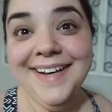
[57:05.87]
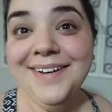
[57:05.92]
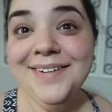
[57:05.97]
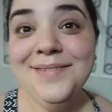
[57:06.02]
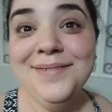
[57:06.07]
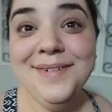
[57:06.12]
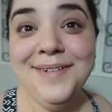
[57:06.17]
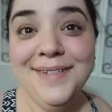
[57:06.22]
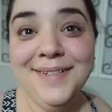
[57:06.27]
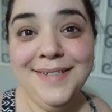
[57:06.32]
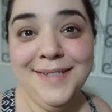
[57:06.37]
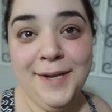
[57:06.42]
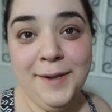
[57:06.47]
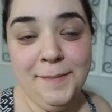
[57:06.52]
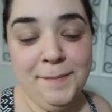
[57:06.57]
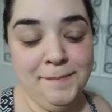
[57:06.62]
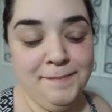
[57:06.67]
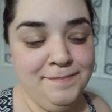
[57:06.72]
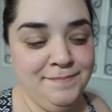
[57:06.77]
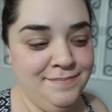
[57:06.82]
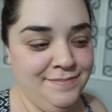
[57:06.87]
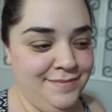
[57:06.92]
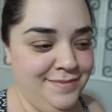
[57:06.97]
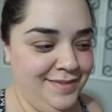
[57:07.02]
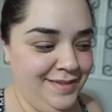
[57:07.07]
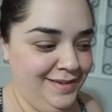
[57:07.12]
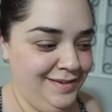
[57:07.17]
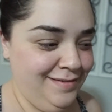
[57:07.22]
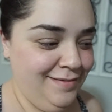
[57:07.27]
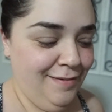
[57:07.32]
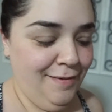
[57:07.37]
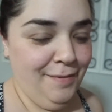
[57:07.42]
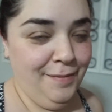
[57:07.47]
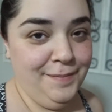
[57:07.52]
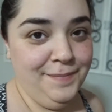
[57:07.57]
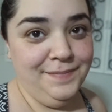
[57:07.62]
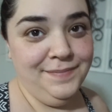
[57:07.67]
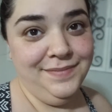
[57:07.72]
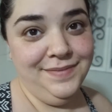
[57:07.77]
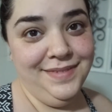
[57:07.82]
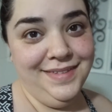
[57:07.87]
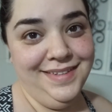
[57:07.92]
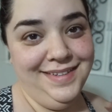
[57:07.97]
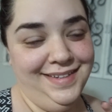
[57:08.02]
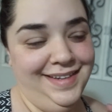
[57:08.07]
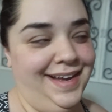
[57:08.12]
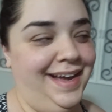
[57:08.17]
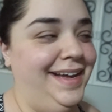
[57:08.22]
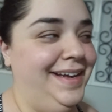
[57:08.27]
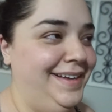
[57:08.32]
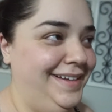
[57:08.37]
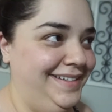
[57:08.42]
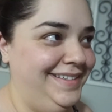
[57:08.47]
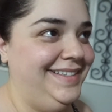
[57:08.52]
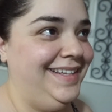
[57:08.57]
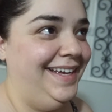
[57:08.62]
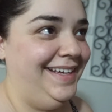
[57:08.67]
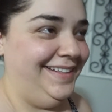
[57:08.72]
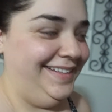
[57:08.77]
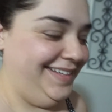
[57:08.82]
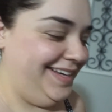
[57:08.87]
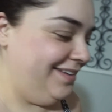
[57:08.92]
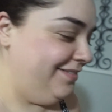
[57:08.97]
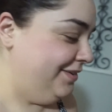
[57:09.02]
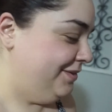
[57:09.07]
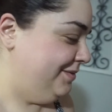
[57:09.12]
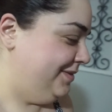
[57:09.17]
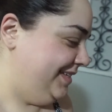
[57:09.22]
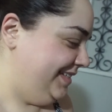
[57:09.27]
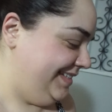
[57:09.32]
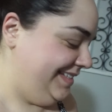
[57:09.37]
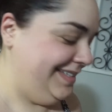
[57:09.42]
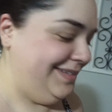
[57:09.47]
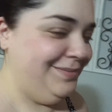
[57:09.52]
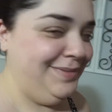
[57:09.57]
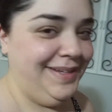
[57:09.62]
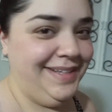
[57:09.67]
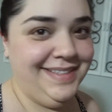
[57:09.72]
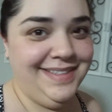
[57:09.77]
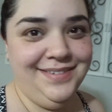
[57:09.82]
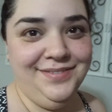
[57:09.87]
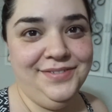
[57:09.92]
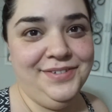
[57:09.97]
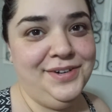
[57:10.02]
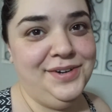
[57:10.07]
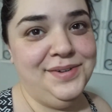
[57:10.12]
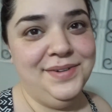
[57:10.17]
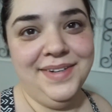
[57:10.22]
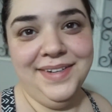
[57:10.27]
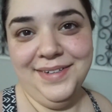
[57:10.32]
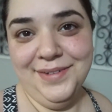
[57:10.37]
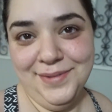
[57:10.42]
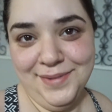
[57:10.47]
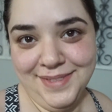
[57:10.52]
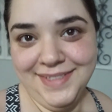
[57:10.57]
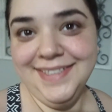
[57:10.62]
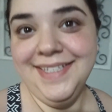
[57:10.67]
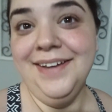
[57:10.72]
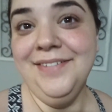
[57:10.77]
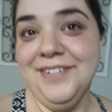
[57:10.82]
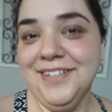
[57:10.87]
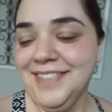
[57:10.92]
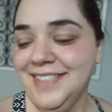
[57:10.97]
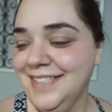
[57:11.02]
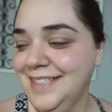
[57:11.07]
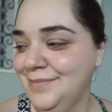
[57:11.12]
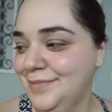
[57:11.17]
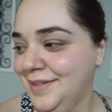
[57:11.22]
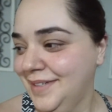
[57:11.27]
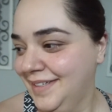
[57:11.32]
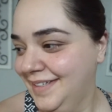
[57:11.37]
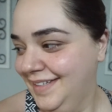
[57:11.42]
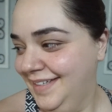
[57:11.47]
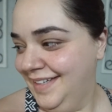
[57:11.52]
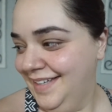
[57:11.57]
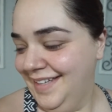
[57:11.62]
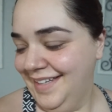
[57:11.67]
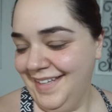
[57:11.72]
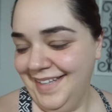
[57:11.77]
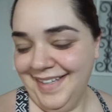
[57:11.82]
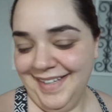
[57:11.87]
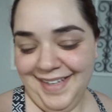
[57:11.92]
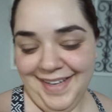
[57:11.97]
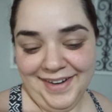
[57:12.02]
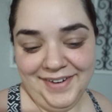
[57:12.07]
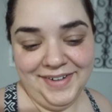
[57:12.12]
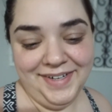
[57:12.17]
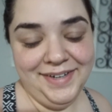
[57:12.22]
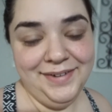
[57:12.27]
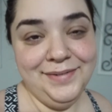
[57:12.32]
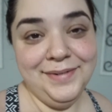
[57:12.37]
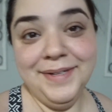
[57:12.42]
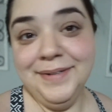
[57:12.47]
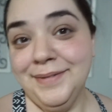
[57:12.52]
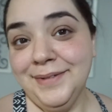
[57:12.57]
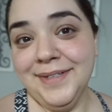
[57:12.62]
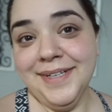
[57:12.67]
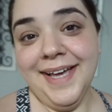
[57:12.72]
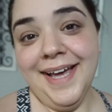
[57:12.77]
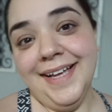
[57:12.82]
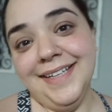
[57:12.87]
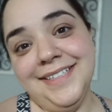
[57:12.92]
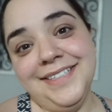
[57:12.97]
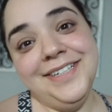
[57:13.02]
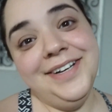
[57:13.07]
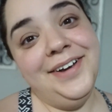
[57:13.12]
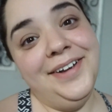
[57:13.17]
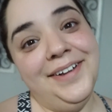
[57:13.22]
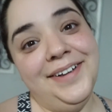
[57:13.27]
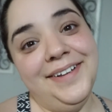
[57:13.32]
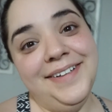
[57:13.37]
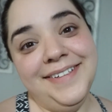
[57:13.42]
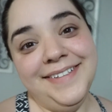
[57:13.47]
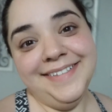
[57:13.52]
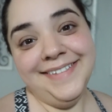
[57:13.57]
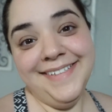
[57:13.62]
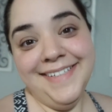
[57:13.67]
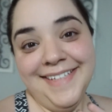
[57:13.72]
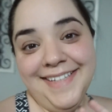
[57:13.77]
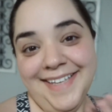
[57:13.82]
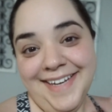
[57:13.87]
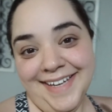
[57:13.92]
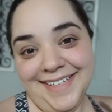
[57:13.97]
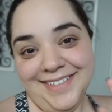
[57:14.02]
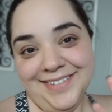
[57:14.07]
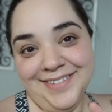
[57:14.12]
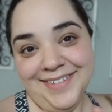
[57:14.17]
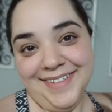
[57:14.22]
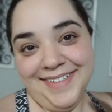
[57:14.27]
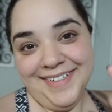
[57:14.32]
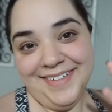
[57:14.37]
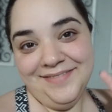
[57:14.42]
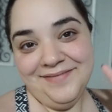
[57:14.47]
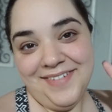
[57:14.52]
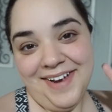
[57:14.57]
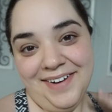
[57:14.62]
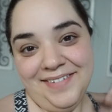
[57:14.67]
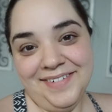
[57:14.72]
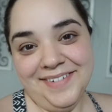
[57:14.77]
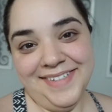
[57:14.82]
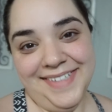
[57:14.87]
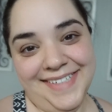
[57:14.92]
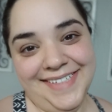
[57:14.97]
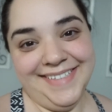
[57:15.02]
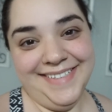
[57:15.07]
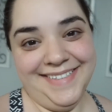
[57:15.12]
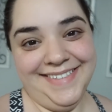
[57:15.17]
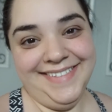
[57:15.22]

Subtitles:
Everyone's sleepy except Odin. Yeah, exactly. Everyone is sleepy except for Odin, who is never sleepy. Anyway, we will catch y'all in the next one. Bye, everyone.